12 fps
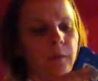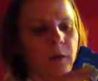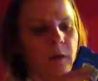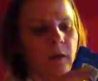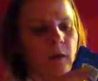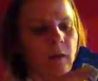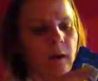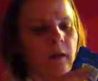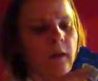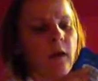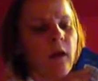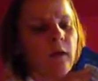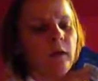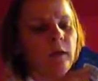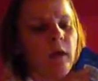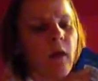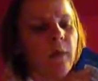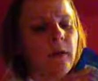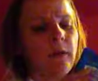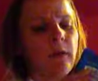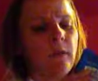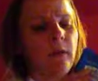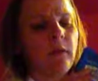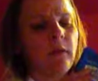turquoise, strawberry,
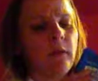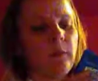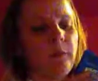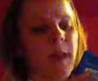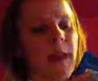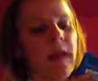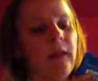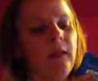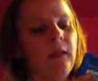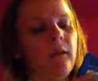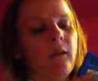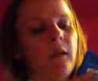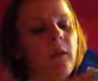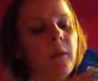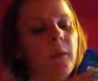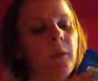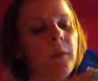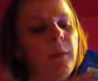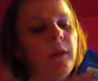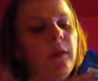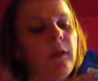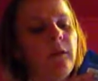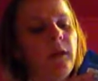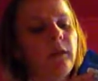which is pink,
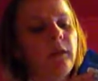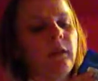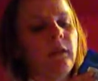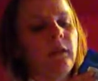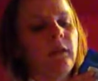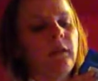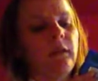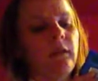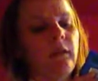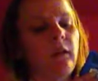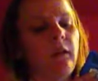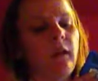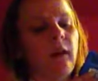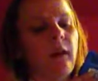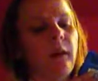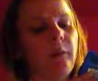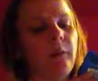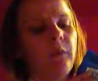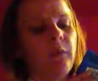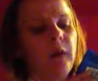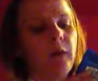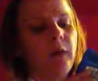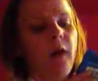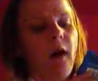blueberry, which is
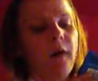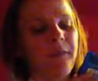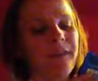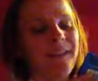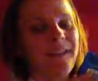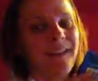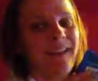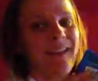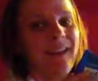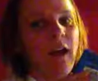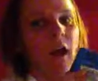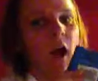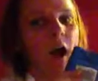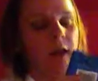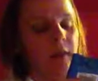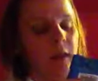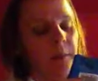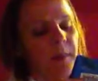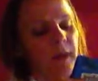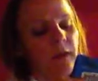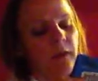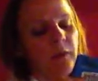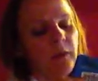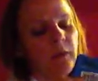blue, obviously, and then
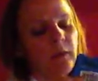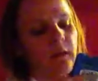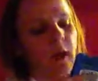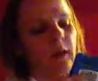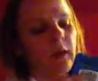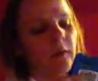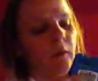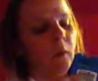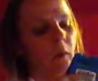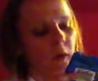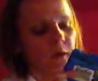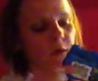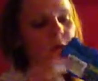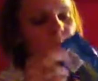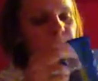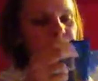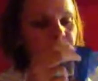peach, which is kind of orange.